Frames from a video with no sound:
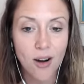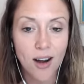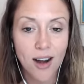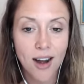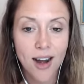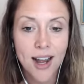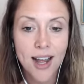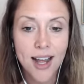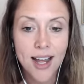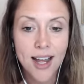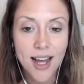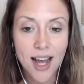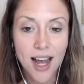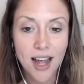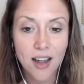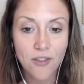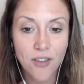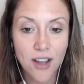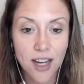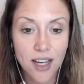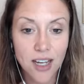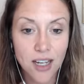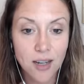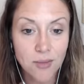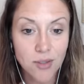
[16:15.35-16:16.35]
or
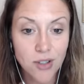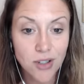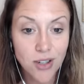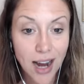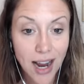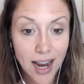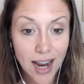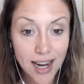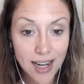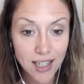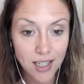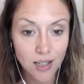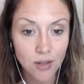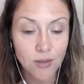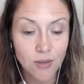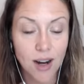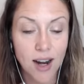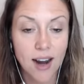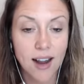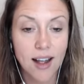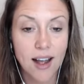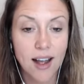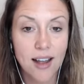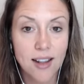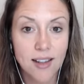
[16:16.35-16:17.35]
I find him trying to
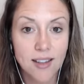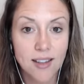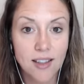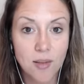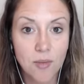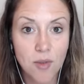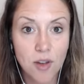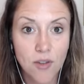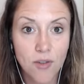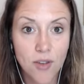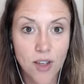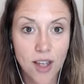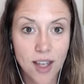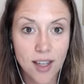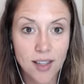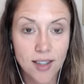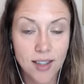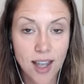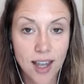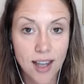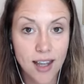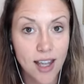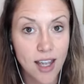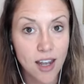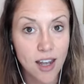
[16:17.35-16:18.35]
work on some of
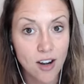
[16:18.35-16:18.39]
his like